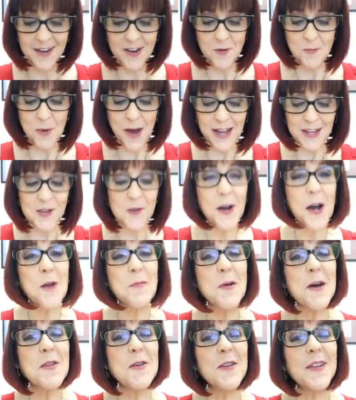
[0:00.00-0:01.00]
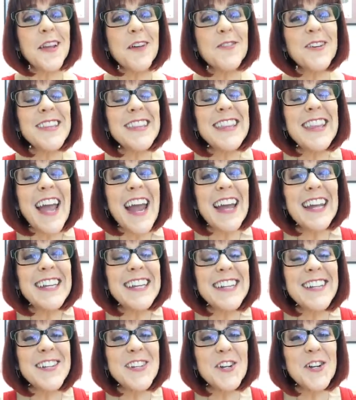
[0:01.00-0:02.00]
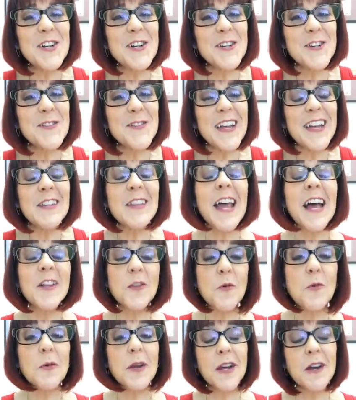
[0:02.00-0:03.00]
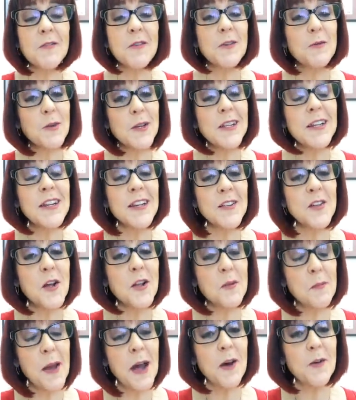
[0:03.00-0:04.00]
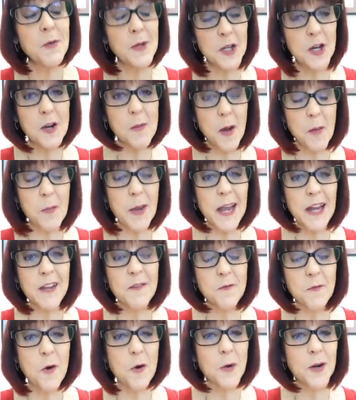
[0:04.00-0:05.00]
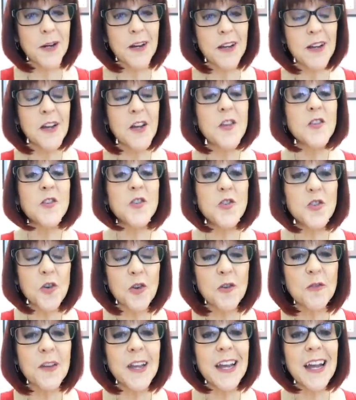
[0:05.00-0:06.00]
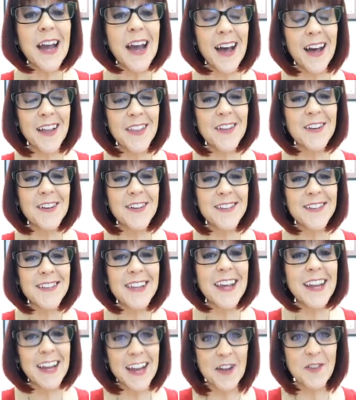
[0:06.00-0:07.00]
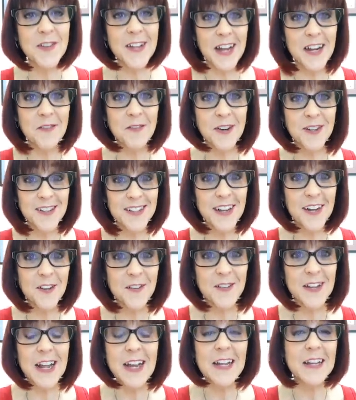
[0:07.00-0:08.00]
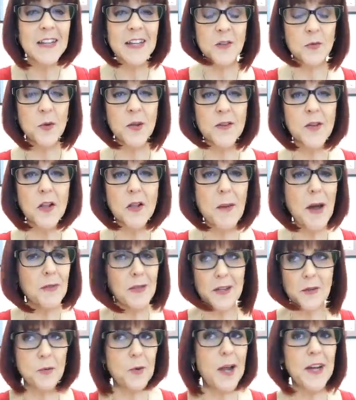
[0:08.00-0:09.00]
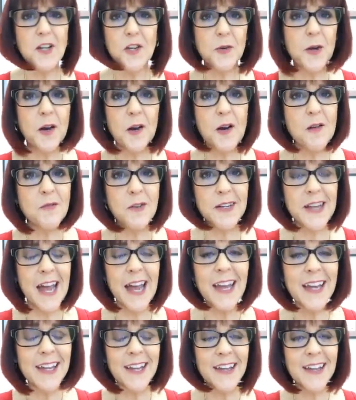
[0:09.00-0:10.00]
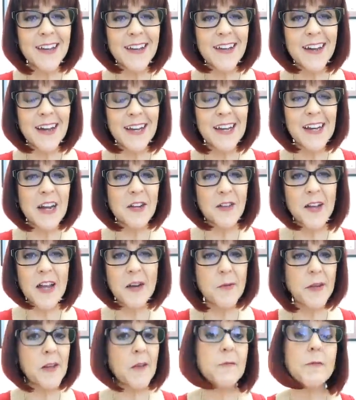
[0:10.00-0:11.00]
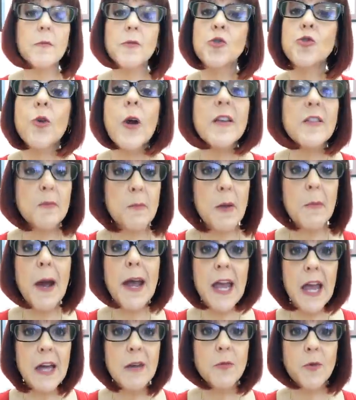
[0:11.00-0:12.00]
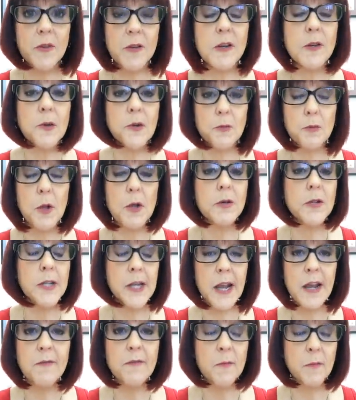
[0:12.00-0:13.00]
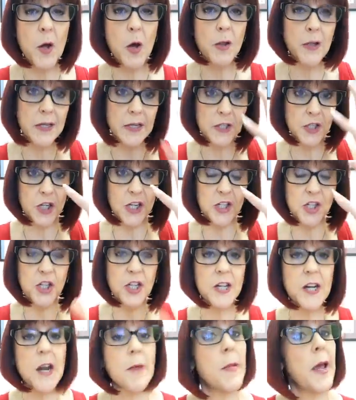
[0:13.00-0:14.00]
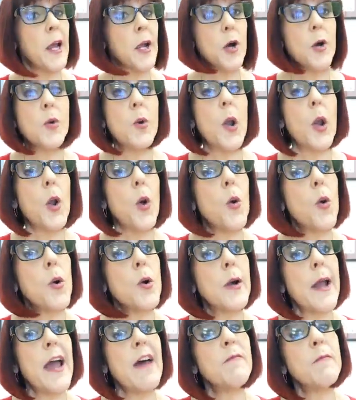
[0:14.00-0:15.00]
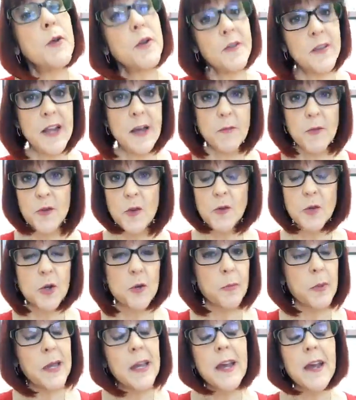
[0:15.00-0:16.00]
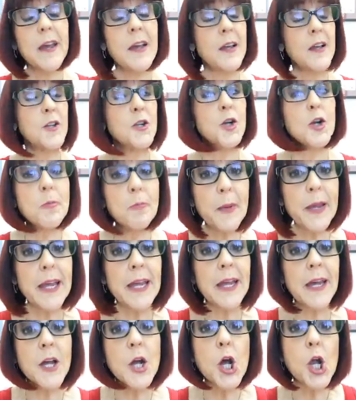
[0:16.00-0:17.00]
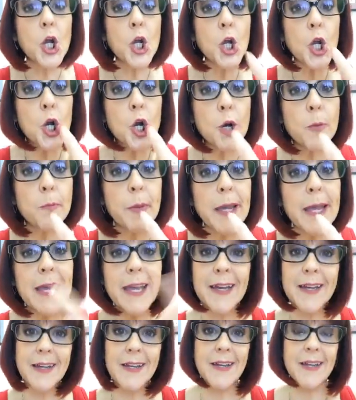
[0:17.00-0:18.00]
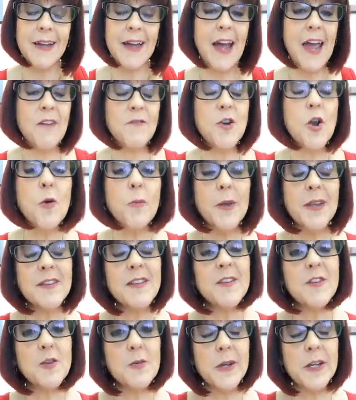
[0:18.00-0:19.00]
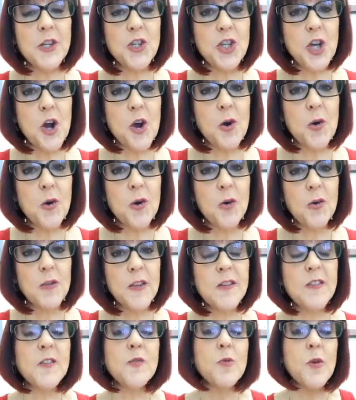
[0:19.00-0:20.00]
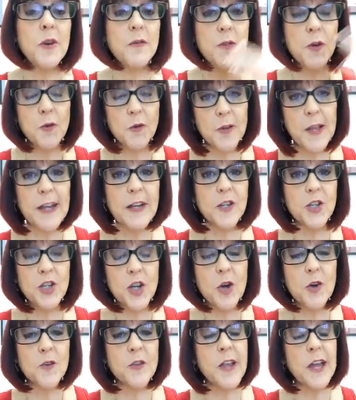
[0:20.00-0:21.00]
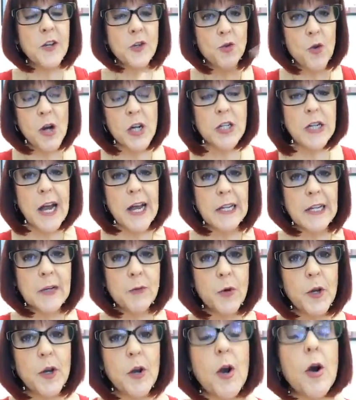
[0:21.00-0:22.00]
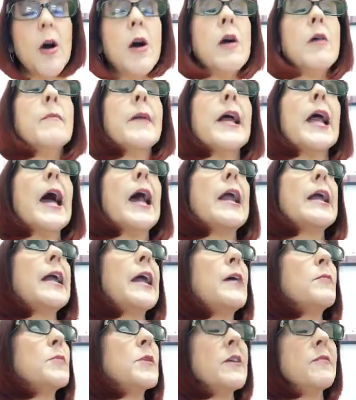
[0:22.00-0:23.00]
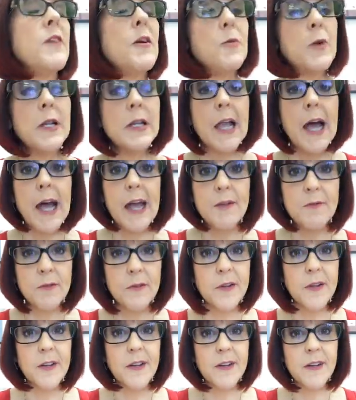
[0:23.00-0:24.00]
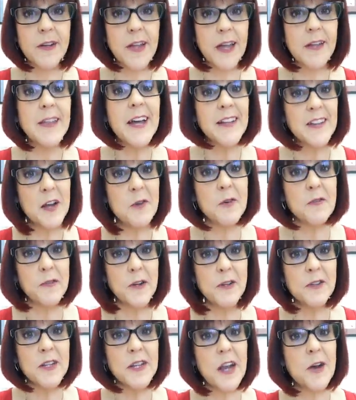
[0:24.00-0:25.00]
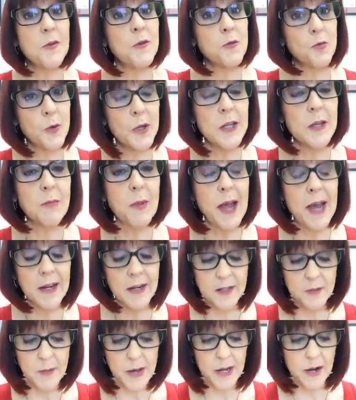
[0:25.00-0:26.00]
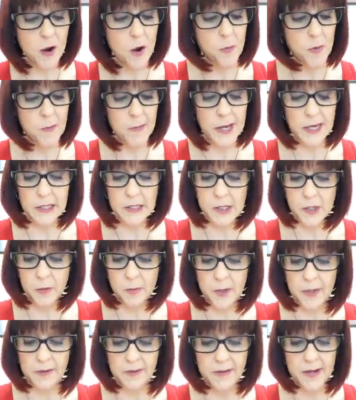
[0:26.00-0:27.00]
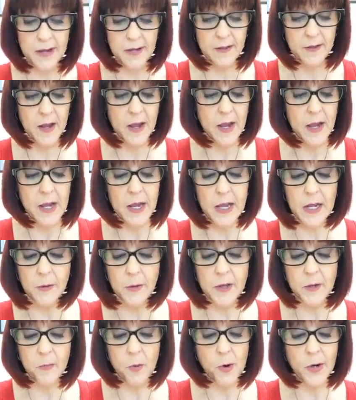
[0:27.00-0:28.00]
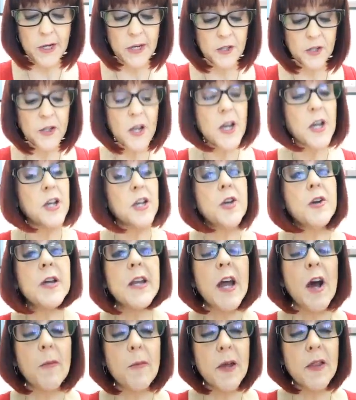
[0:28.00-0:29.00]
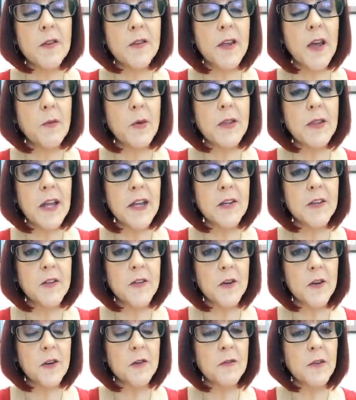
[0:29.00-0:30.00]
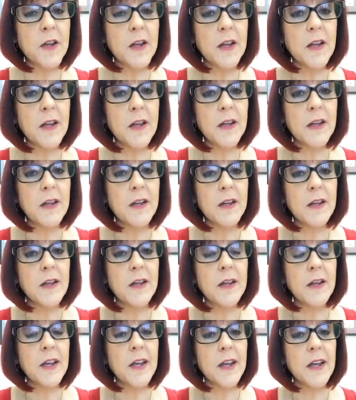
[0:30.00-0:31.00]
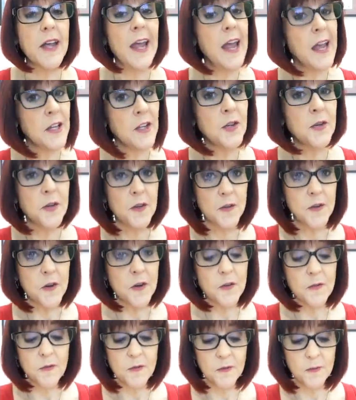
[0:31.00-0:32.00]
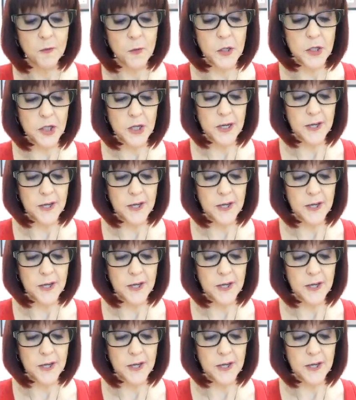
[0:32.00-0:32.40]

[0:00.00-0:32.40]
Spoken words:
but you help others get what they deserve. And that's what recovery really is all about. We talk about paying it forward, serving others, getting outside of ourselves. That's what it's all about. That's what I do here every day. I get outside of myself. Trust me, my head was going to explode today from all the congestion, and I'm like, oh, Lord, have mercy. I'm so lurpy. Lurpy. I have no business doing a show. This is one of those like shows like drunk dialing where you go, oh my God, I can't believe I went live. Okay, that's how I felt today. I was really panicked about it. I hope I made a little bit of sense. Anyway, the point is you can help others get what they deserve and you deserve, which